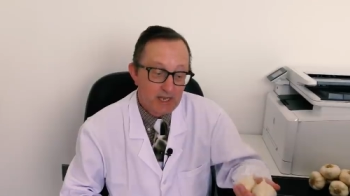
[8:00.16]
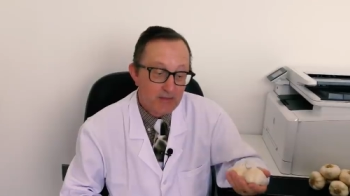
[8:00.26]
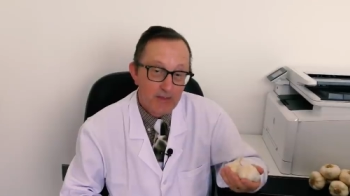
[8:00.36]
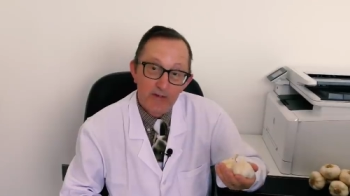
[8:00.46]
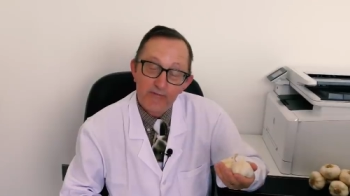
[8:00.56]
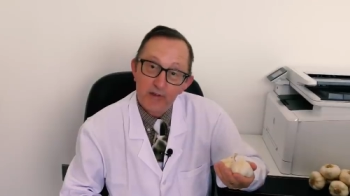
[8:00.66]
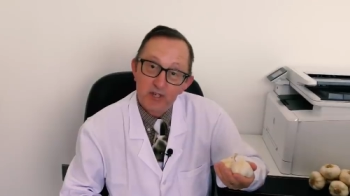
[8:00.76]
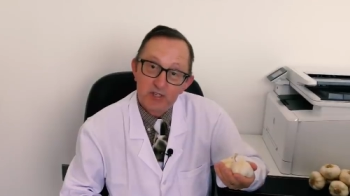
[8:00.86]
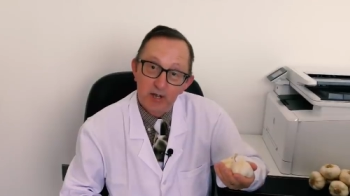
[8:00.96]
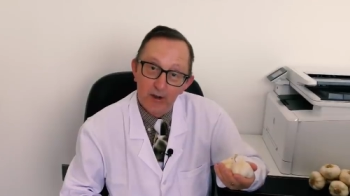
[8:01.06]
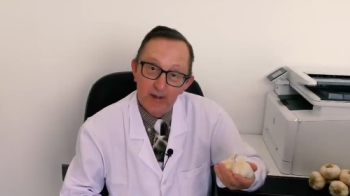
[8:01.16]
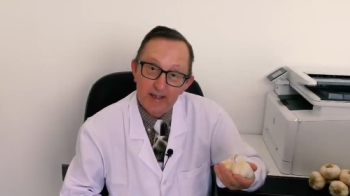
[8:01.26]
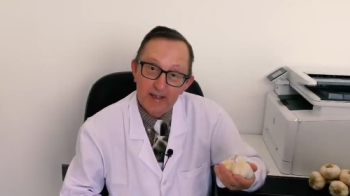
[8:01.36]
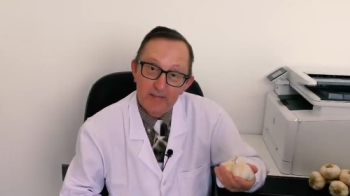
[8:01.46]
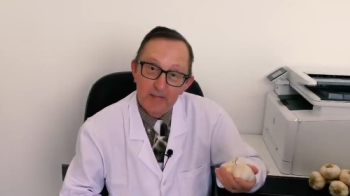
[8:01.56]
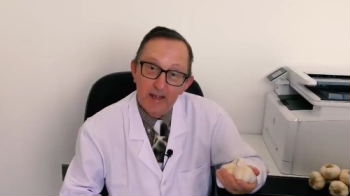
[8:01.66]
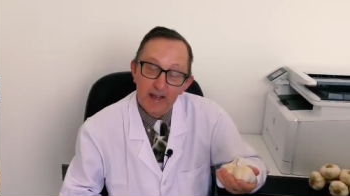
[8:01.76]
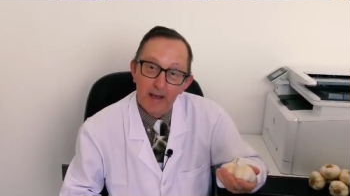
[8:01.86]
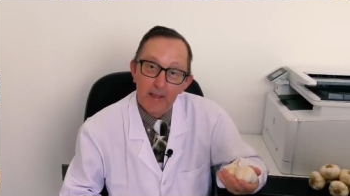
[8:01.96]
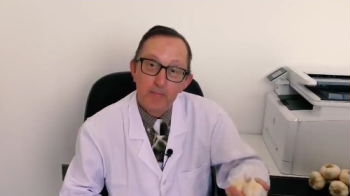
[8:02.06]
take their fresh garlic
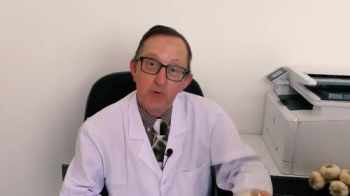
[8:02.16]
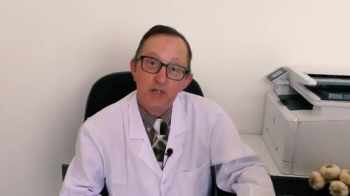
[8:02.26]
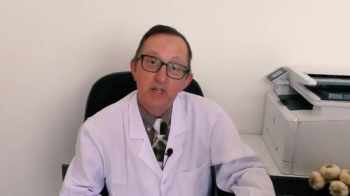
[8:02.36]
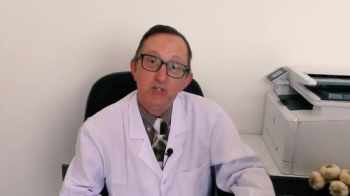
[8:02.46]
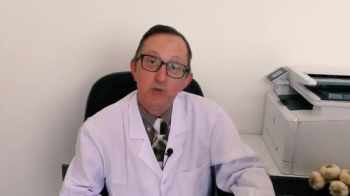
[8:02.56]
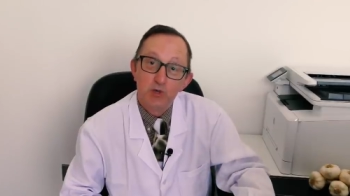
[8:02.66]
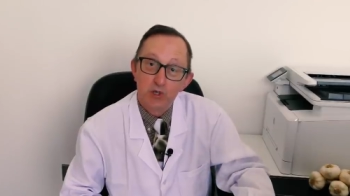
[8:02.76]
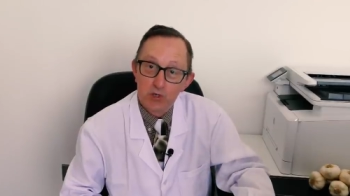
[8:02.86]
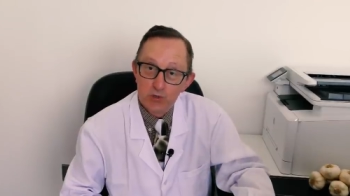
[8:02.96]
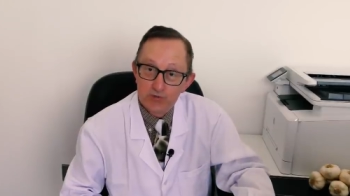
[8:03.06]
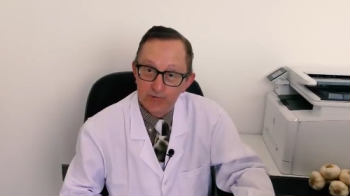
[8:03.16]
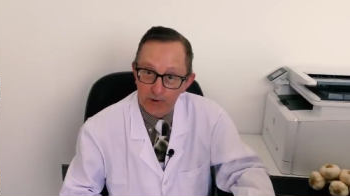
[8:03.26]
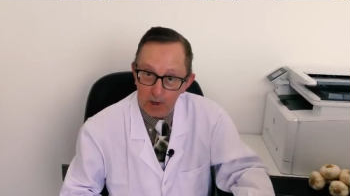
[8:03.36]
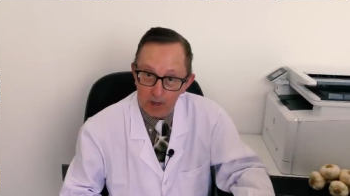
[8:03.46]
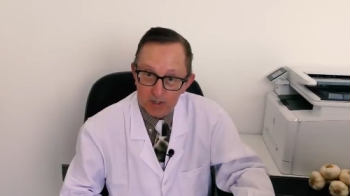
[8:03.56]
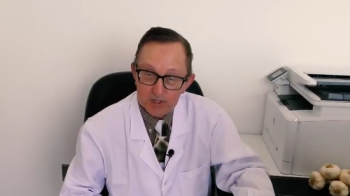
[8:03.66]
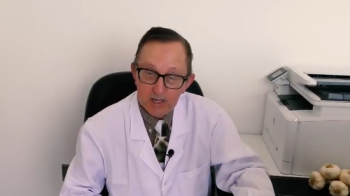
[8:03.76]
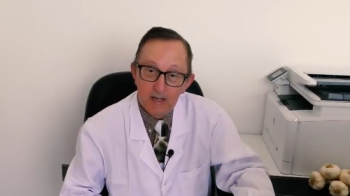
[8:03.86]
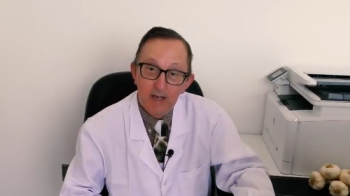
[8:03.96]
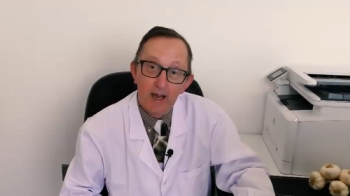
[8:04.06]
and they put it into a huge
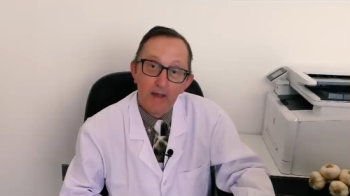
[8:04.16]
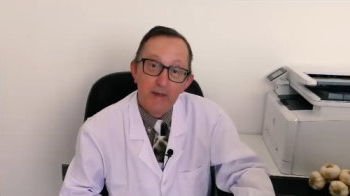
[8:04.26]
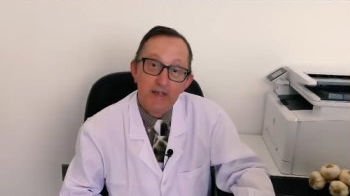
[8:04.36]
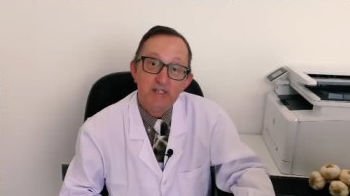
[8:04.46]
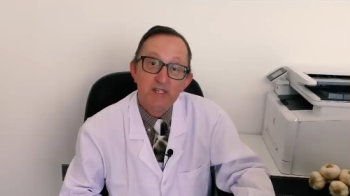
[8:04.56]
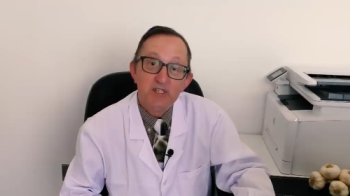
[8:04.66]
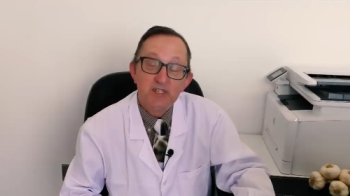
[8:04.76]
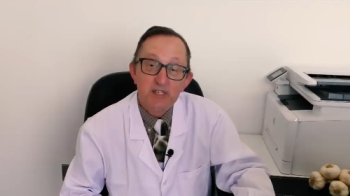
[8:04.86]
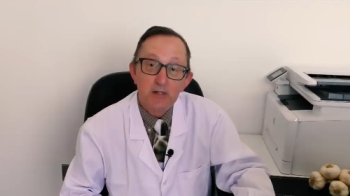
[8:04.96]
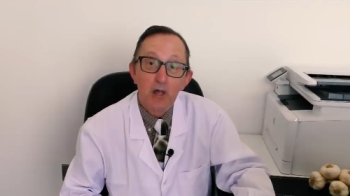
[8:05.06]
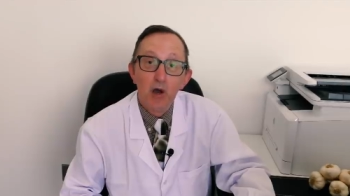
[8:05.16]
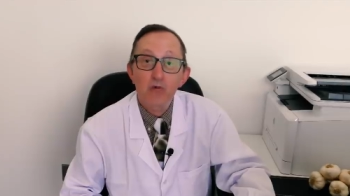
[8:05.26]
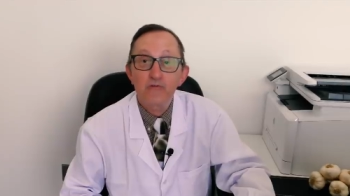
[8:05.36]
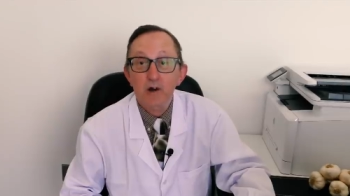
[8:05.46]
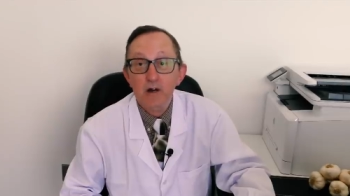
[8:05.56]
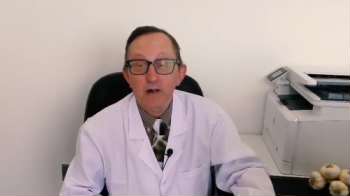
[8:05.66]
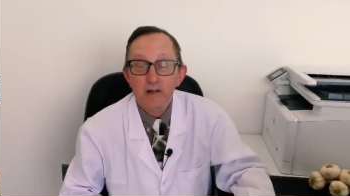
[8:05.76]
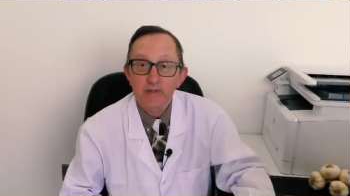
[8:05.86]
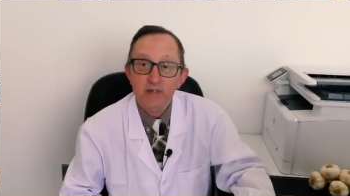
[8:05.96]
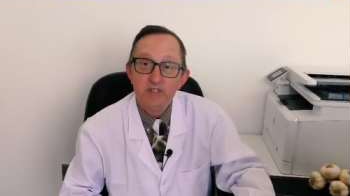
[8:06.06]
flask and they distill over
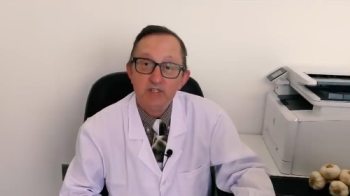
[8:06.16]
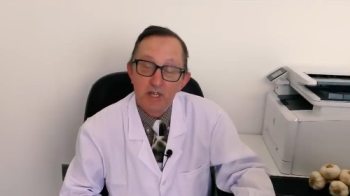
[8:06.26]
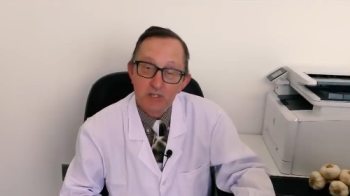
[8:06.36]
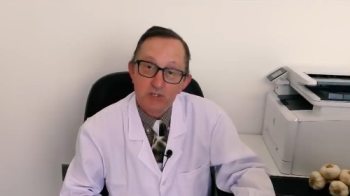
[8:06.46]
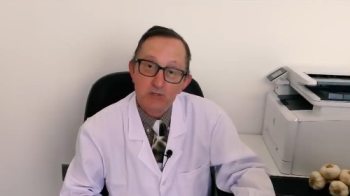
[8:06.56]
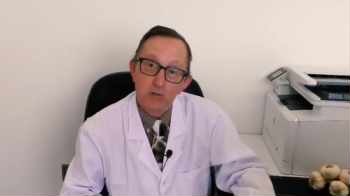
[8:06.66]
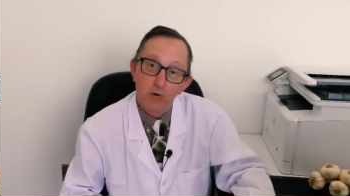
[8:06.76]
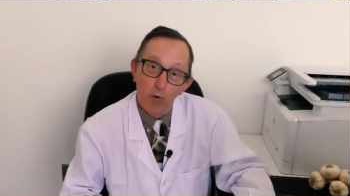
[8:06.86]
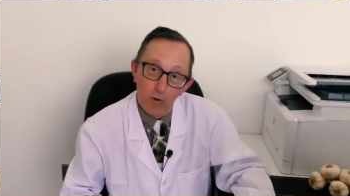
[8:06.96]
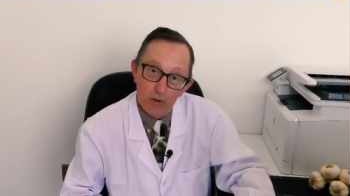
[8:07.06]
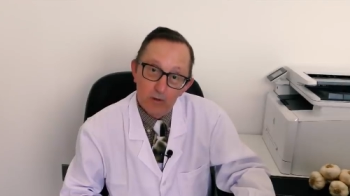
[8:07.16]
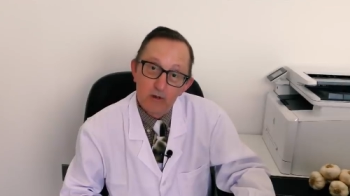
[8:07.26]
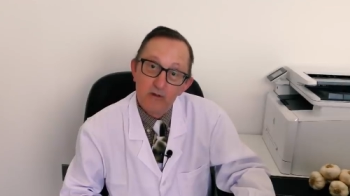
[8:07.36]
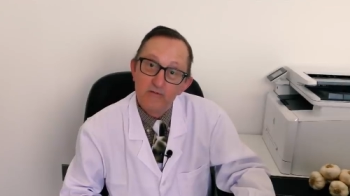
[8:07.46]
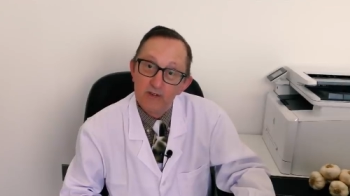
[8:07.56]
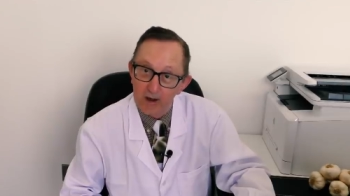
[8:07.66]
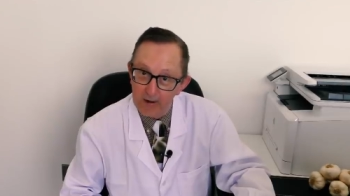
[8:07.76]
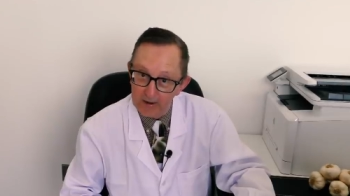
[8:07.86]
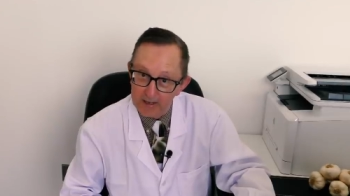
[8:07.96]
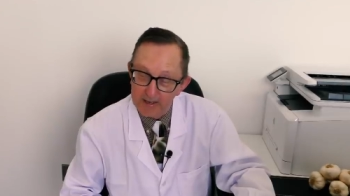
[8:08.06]
the essential oil of
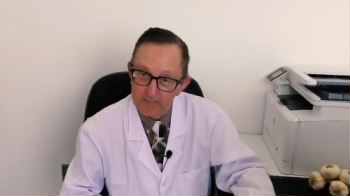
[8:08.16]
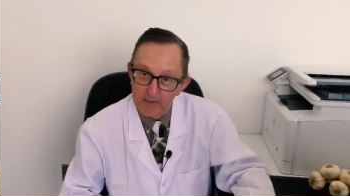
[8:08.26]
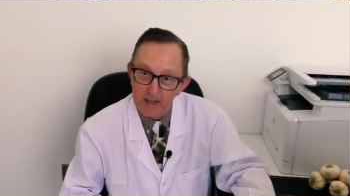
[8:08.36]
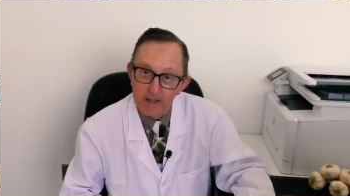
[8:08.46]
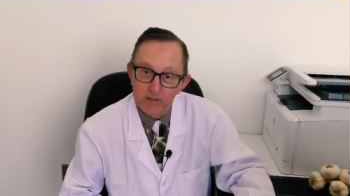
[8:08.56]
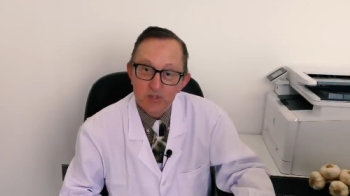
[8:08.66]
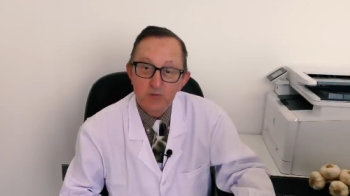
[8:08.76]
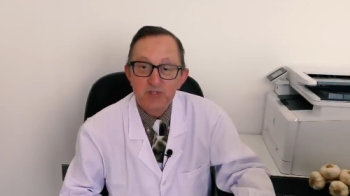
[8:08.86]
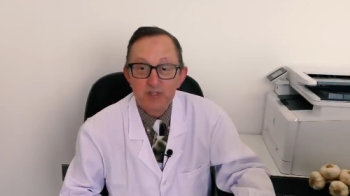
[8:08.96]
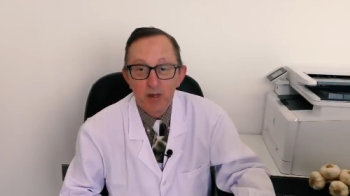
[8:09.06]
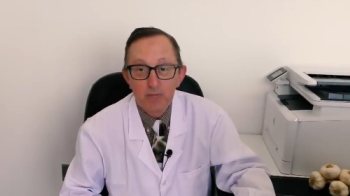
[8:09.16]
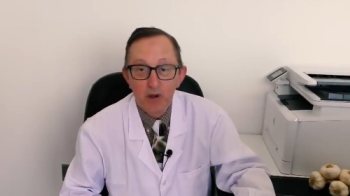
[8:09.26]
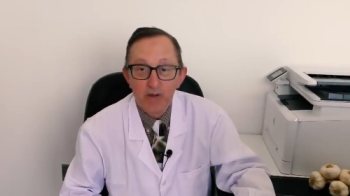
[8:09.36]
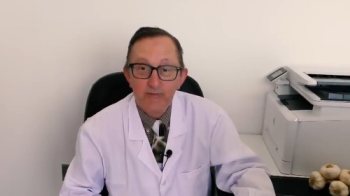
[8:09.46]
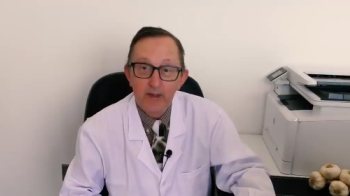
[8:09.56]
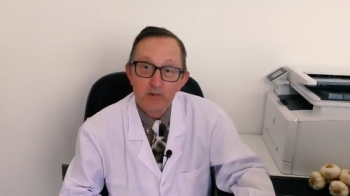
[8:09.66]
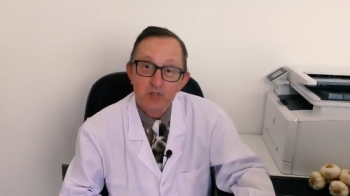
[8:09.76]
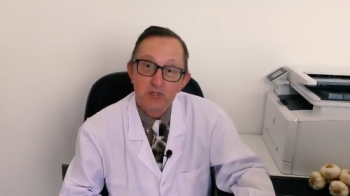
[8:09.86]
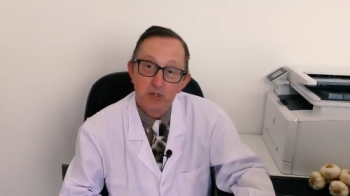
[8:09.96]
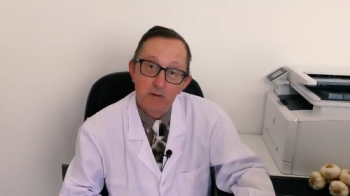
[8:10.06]
garlic. This was done by a
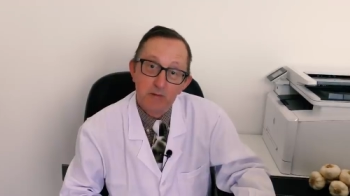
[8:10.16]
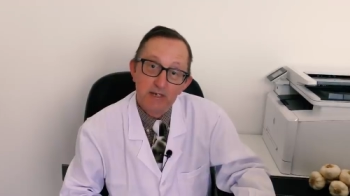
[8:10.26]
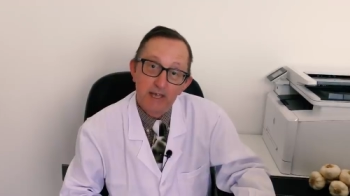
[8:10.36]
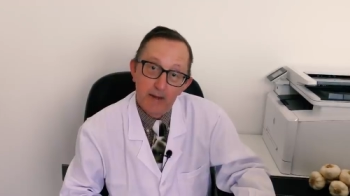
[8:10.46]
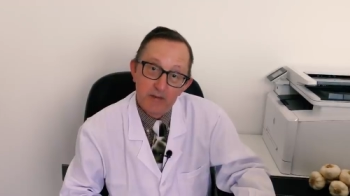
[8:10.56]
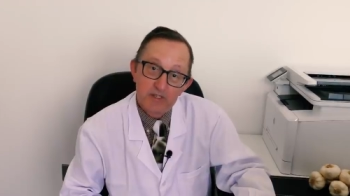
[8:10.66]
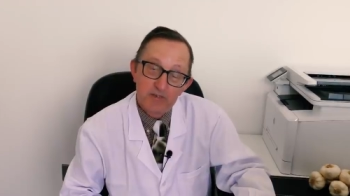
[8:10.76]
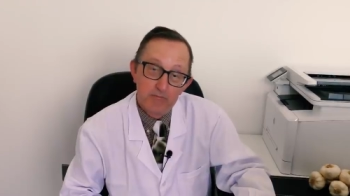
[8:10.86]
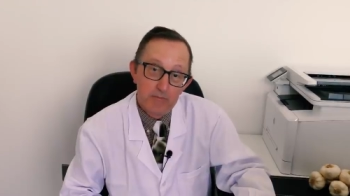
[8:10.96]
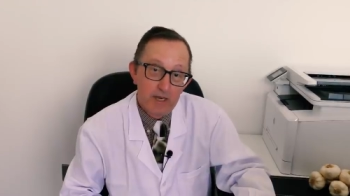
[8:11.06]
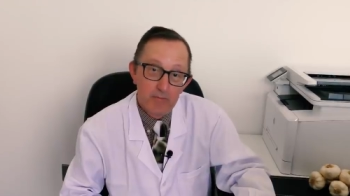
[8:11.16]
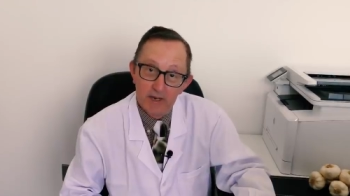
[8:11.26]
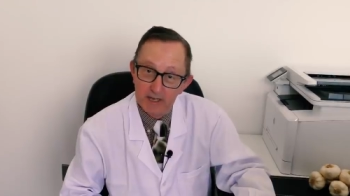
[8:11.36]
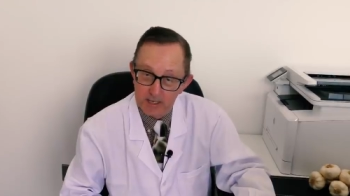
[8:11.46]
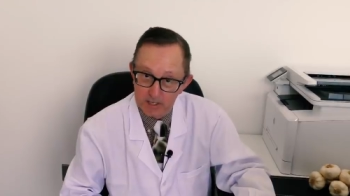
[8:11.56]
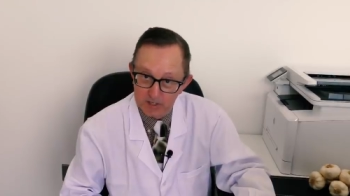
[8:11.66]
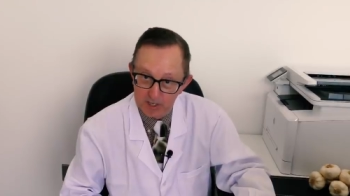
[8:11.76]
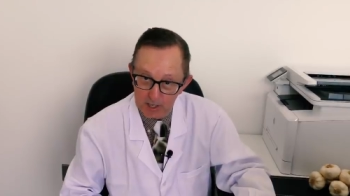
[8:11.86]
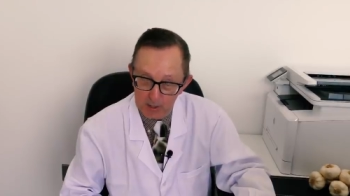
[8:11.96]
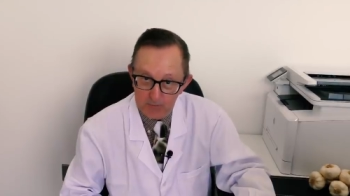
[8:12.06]
famous German chemist many, many years
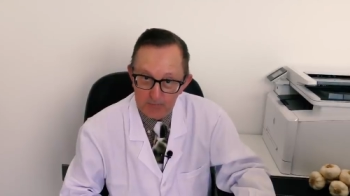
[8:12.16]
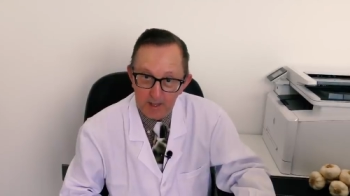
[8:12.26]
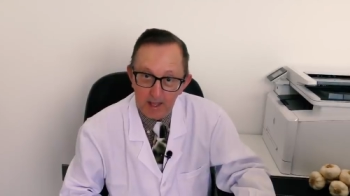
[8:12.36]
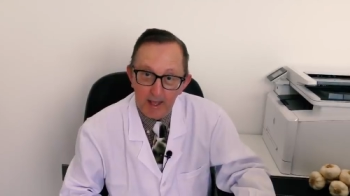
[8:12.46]
ago.